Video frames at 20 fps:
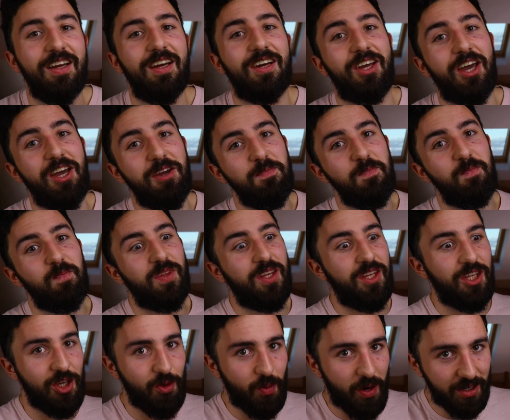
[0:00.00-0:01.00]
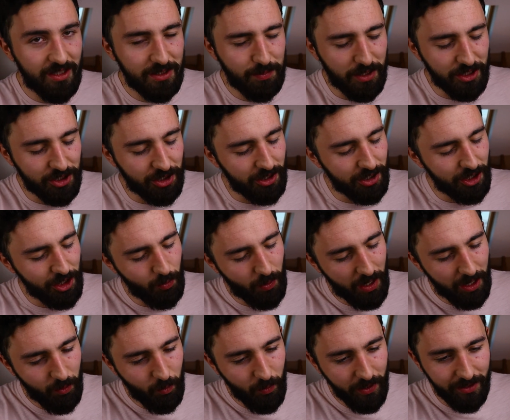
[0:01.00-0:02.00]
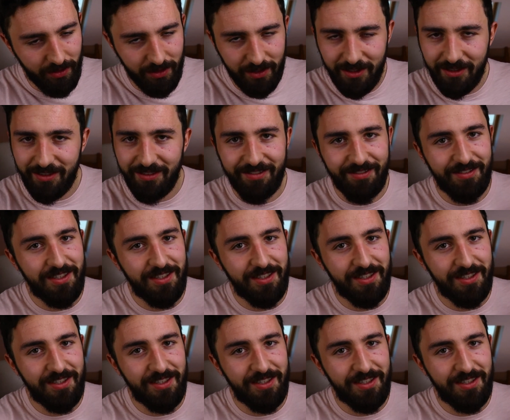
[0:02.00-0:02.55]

Okay? You are special. You are weird.